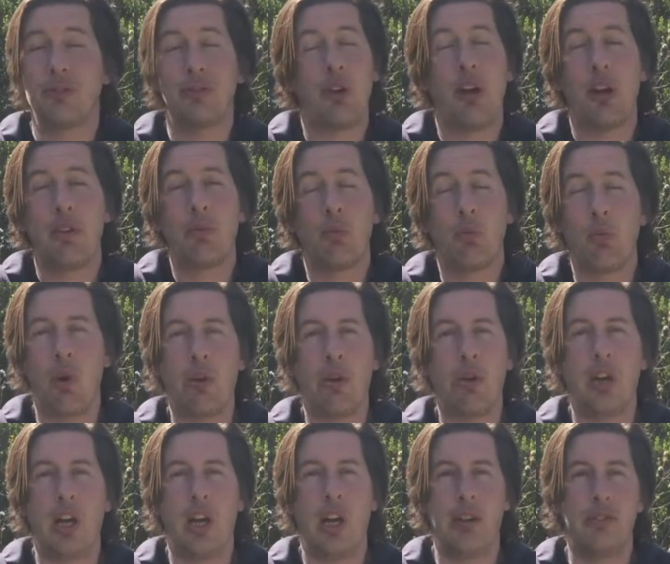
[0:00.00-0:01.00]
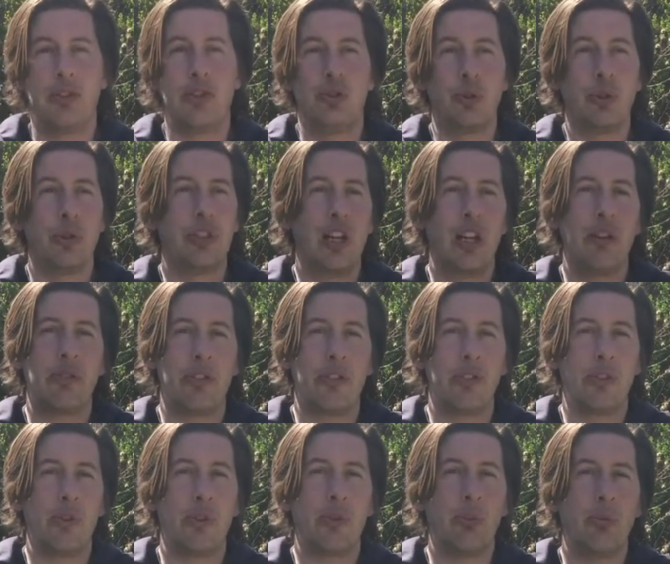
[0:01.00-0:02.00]
I for one have enjoyed every
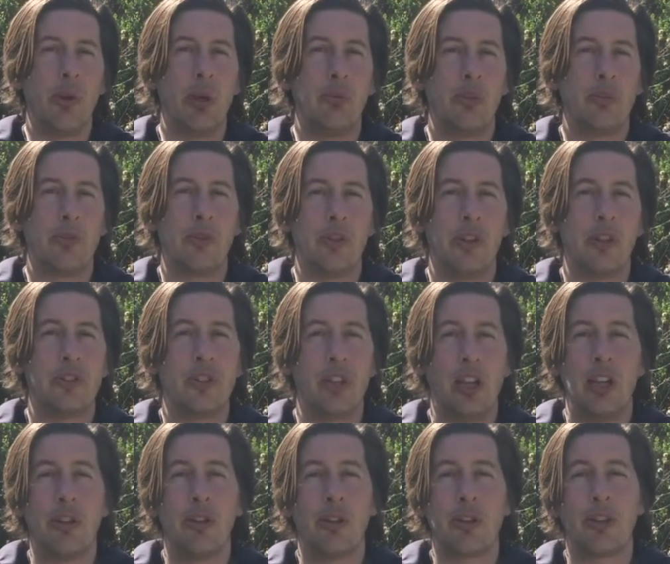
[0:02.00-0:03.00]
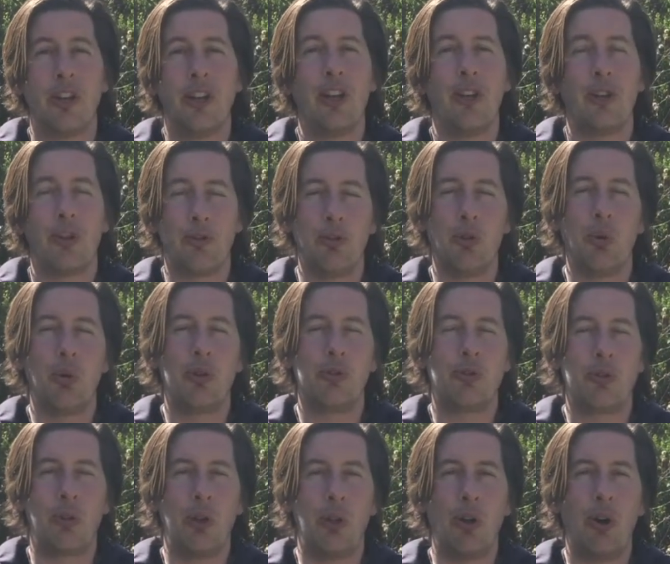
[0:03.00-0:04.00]
single moment for it, and I look forward
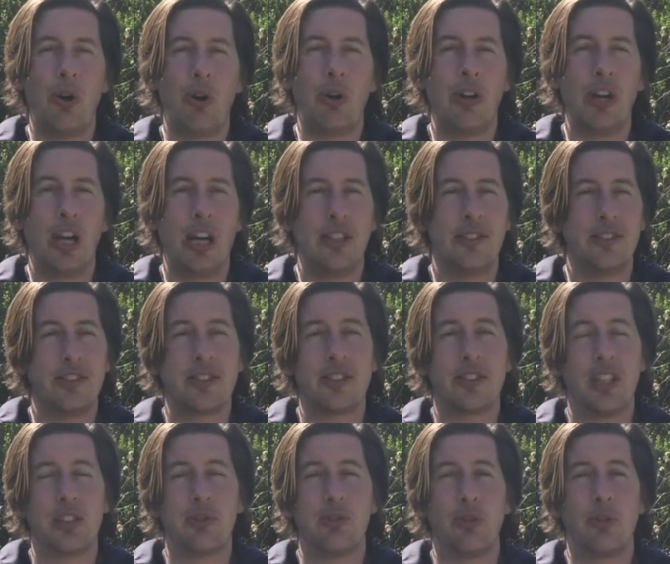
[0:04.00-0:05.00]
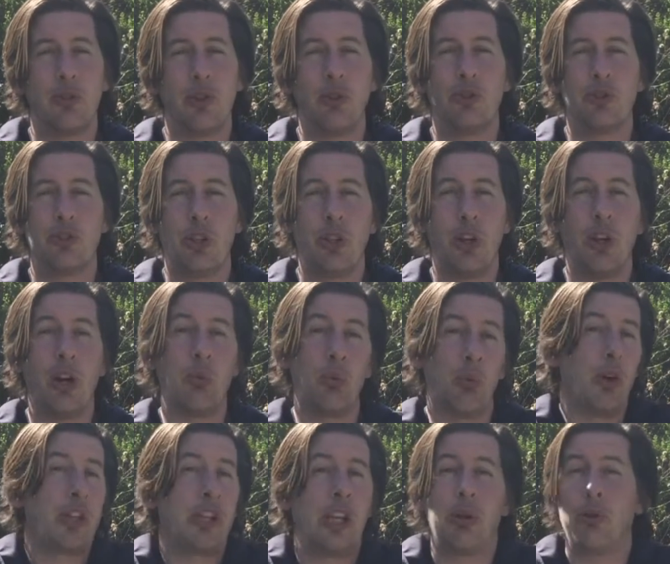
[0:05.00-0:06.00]
to a long and successful future
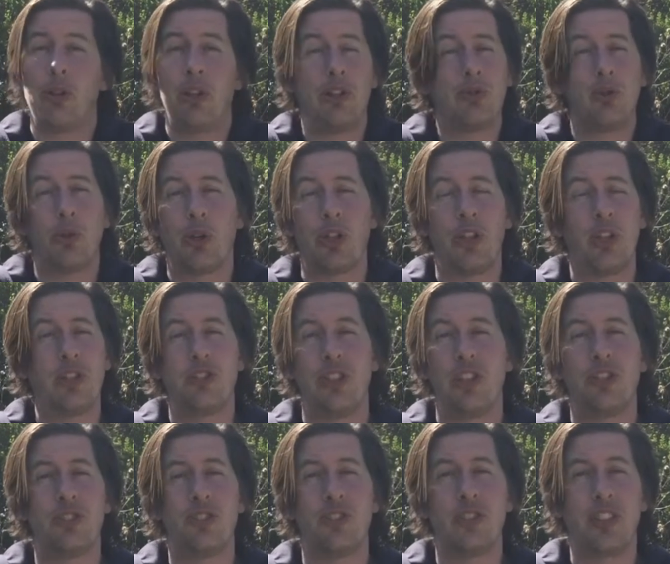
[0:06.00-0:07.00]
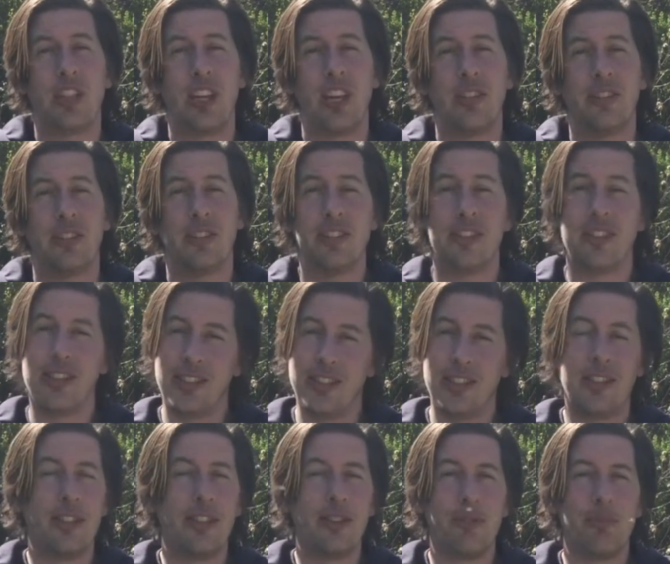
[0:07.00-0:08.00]
working with these organisations again.
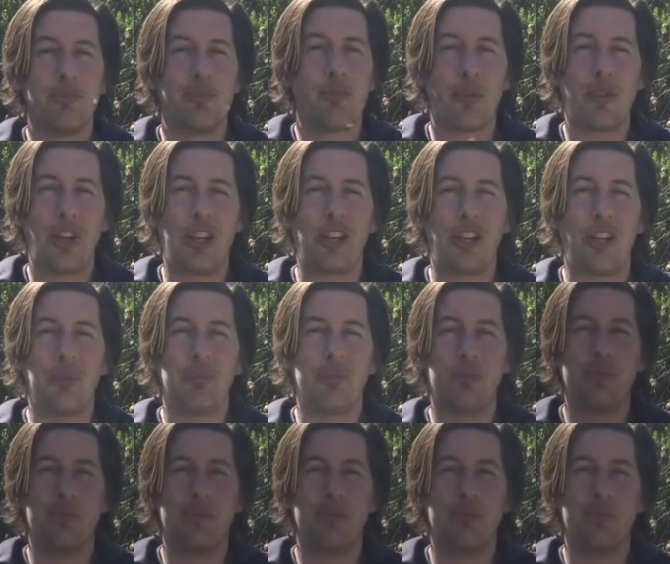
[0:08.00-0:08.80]
Thank you.